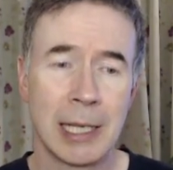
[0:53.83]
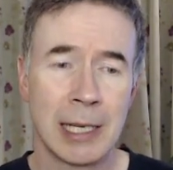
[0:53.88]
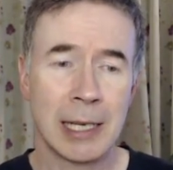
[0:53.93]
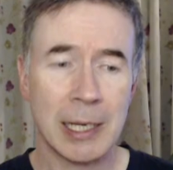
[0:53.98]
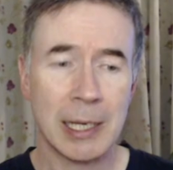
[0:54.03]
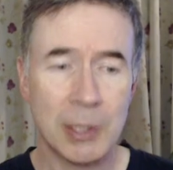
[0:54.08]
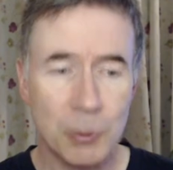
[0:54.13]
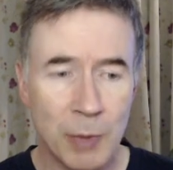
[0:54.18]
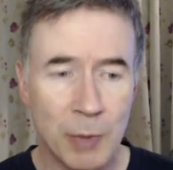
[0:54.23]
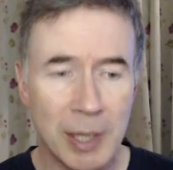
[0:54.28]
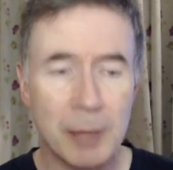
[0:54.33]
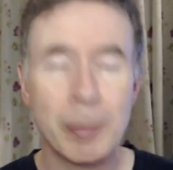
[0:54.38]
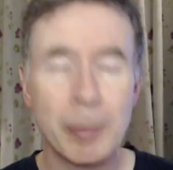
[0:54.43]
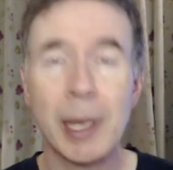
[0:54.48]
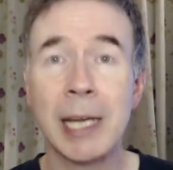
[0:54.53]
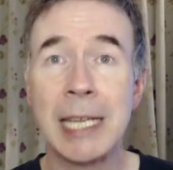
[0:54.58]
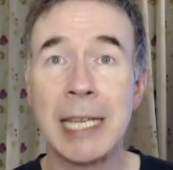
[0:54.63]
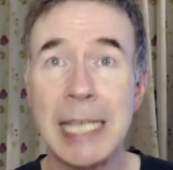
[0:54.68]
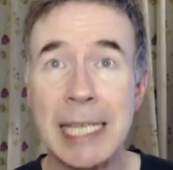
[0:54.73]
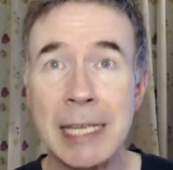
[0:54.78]
It's written
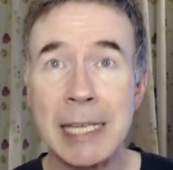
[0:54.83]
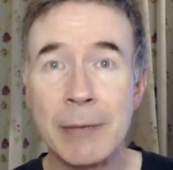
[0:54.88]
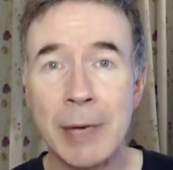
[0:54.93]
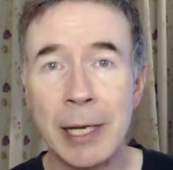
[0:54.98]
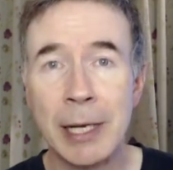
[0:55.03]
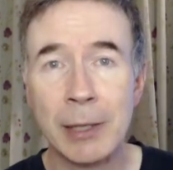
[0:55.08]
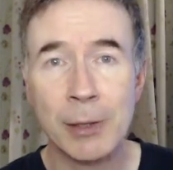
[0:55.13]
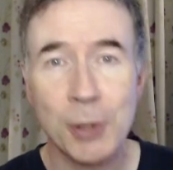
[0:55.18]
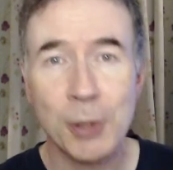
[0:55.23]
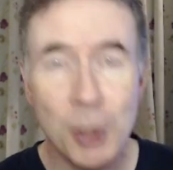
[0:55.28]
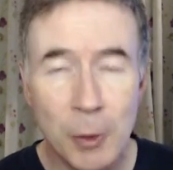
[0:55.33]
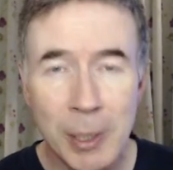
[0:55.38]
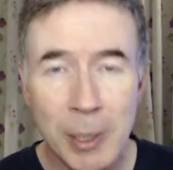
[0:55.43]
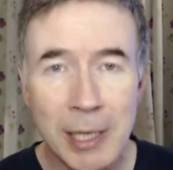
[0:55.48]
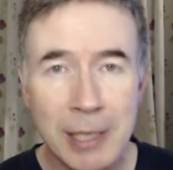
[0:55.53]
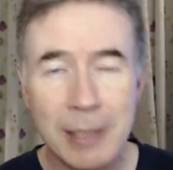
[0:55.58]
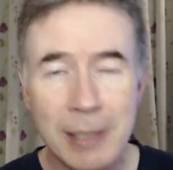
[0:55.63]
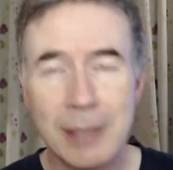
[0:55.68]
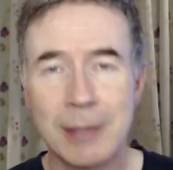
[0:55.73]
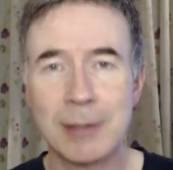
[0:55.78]
by Eve L.
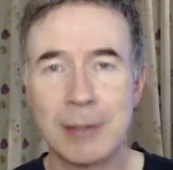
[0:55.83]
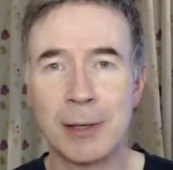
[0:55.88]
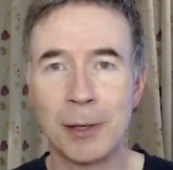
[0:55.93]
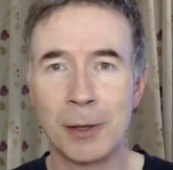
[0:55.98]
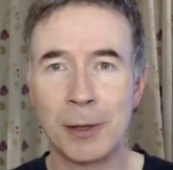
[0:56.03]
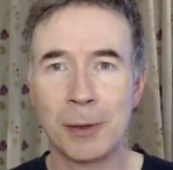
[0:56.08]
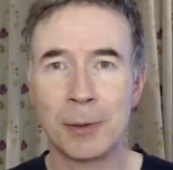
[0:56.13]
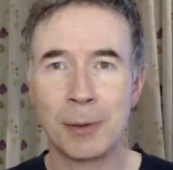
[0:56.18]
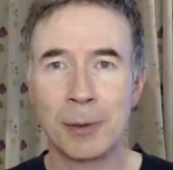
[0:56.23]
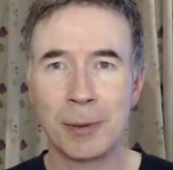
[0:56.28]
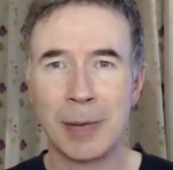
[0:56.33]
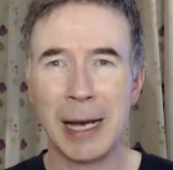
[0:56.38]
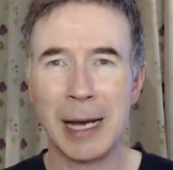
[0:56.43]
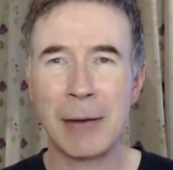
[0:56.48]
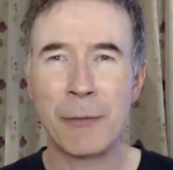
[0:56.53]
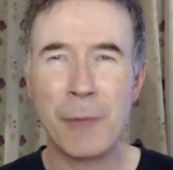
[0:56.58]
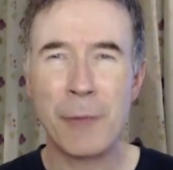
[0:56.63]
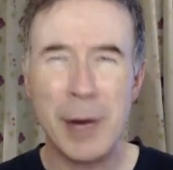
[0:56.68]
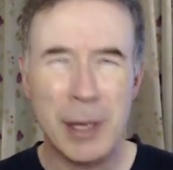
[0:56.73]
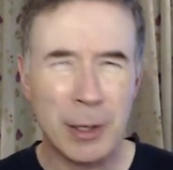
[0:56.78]
Ewing, so
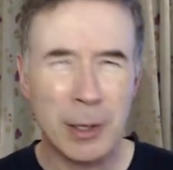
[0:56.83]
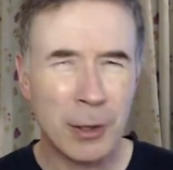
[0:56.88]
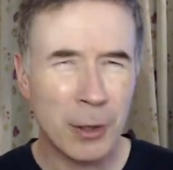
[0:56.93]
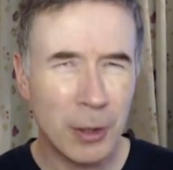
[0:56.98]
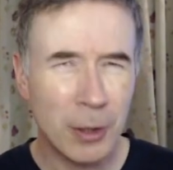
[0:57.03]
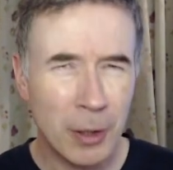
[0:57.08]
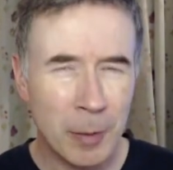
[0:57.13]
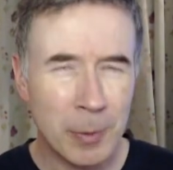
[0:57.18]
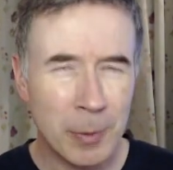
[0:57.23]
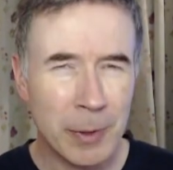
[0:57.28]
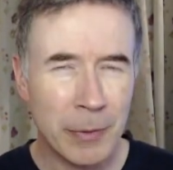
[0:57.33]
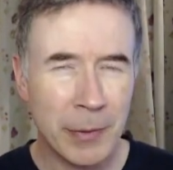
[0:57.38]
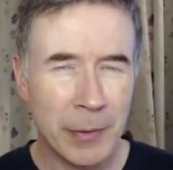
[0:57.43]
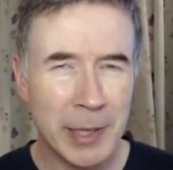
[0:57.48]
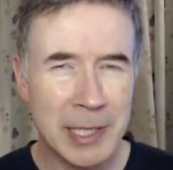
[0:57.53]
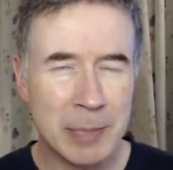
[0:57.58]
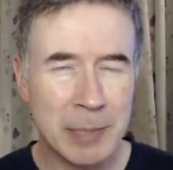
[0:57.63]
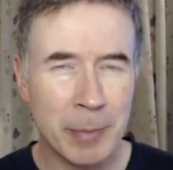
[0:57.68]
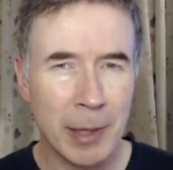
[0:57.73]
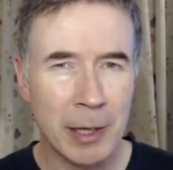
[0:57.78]
I've read a couple of
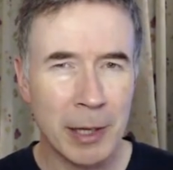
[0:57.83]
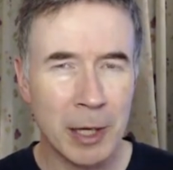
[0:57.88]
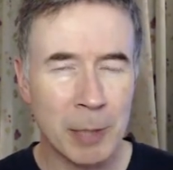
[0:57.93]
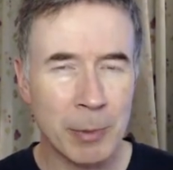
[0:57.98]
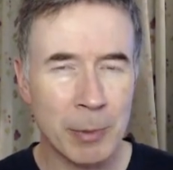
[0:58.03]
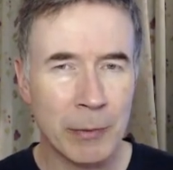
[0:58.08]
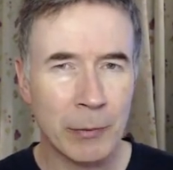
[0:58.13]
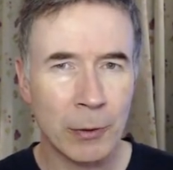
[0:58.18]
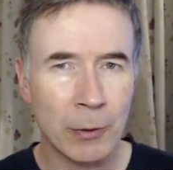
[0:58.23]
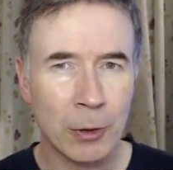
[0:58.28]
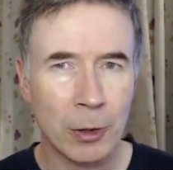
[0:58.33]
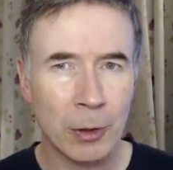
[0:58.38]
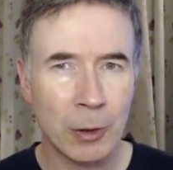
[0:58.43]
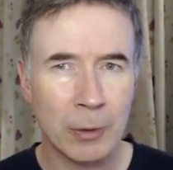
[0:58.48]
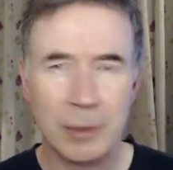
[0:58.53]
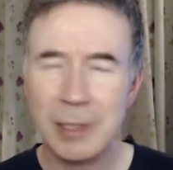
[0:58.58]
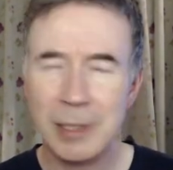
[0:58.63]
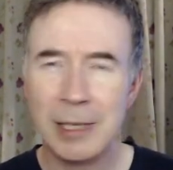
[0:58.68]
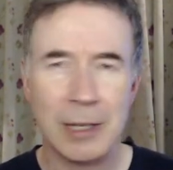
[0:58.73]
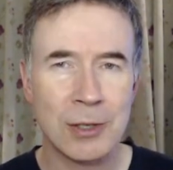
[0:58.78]
things by her before.
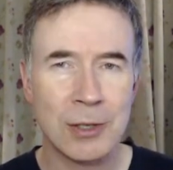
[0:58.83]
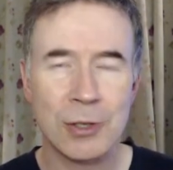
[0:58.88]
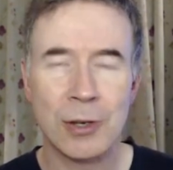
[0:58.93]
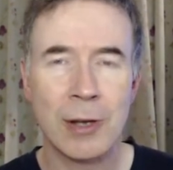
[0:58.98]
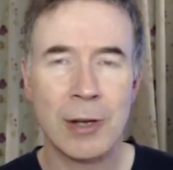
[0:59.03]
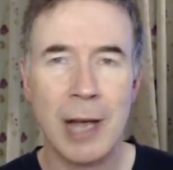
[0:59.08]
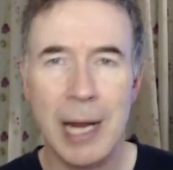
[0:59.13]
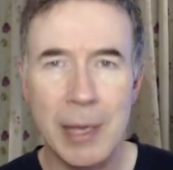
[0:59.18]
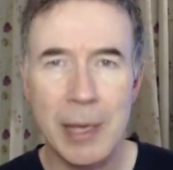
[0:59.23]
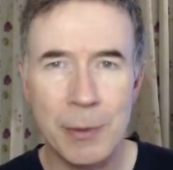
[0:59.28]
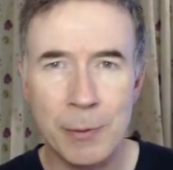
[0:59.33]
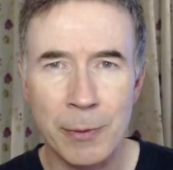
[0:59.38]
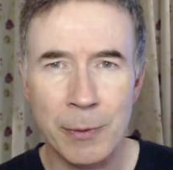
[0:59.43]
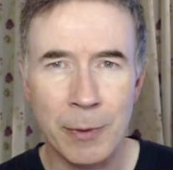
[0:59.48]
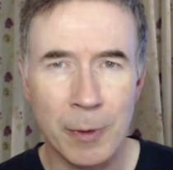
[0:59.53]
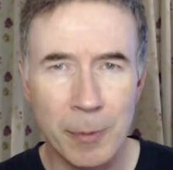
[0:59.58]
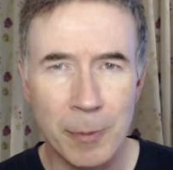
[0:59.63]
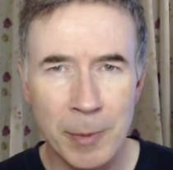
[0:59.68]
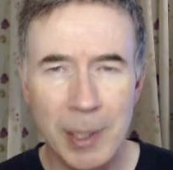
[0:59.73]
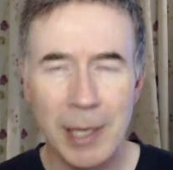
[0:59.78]
Didn't enjoy either of
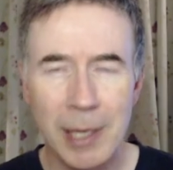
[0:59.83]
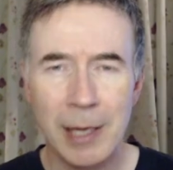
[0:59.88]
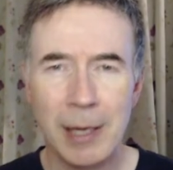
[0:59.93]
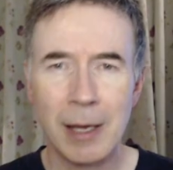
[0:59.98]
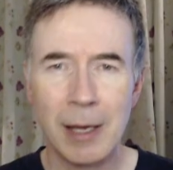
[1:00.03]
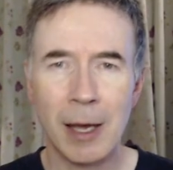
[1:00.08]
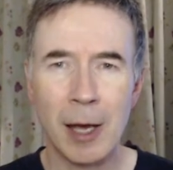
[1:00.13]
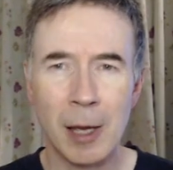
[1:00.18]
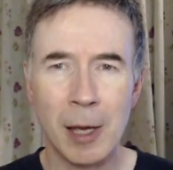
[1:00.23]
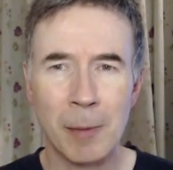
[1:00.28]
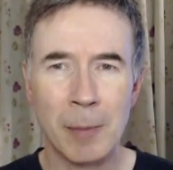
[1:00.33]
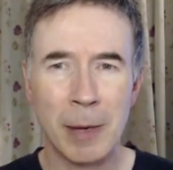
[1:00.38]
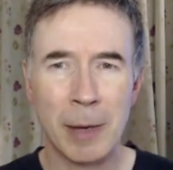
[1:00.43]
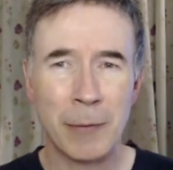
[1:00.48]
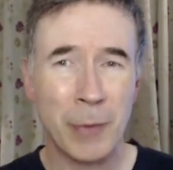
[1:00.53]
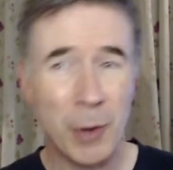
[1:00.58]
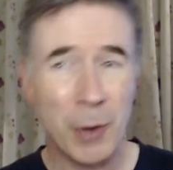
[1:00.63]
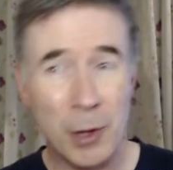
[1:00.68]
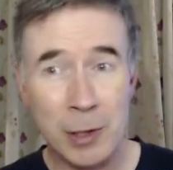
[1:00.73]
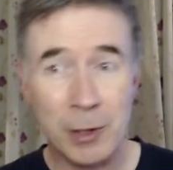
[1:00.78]
them. I've
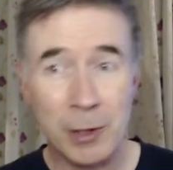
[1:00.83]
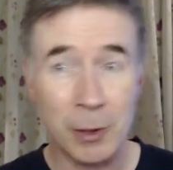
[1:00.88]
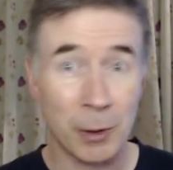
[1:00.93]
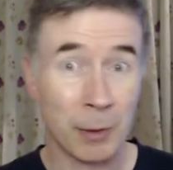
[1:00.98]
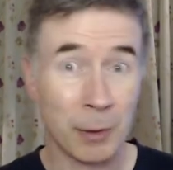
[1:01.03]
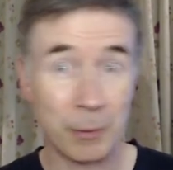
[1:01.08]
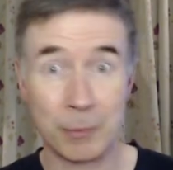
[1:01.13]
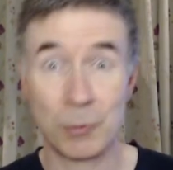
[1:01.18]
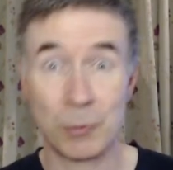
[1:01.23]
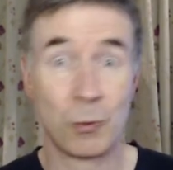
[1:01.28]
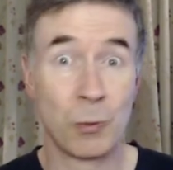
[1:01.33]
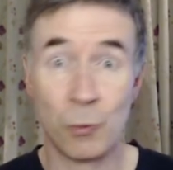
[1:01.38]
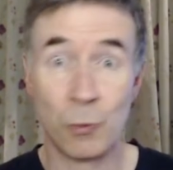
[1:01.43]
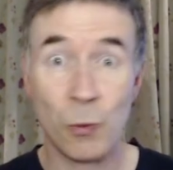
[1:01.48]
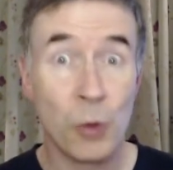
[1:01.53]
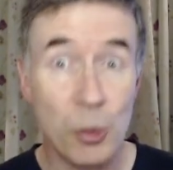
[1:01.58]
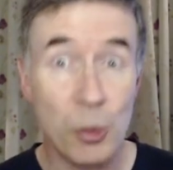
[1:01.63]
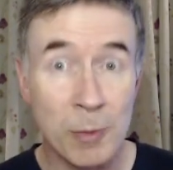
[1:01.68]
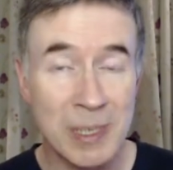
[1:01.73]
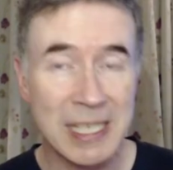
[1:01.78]
heard, you know,
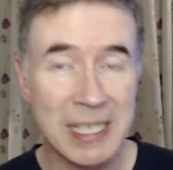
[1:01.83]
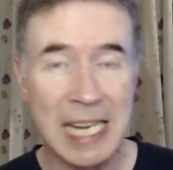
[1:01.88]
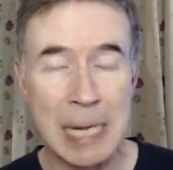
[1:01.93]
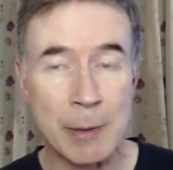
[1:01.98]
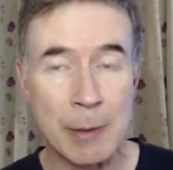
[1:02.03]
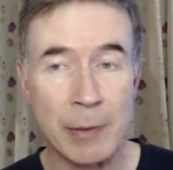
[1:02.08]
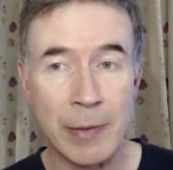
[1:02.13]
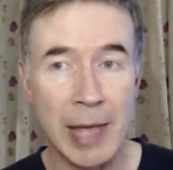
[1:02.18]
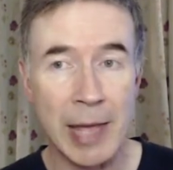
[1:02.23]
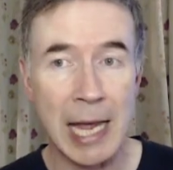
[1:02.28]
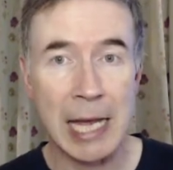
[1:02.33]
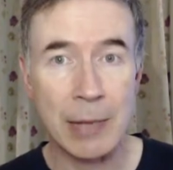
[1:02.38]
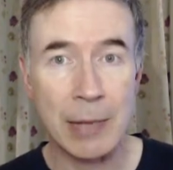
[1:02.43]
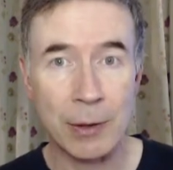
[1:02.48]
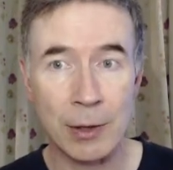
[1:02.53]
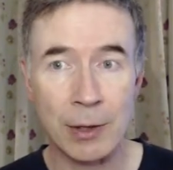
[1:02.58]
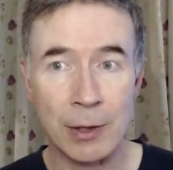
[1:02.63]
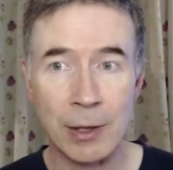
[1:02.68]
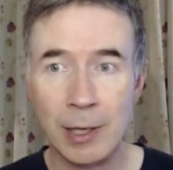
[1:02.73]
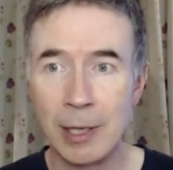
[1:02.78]
rumours here and there
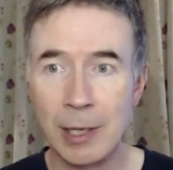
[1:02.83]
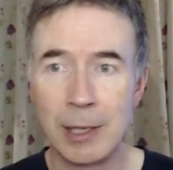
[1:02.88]
that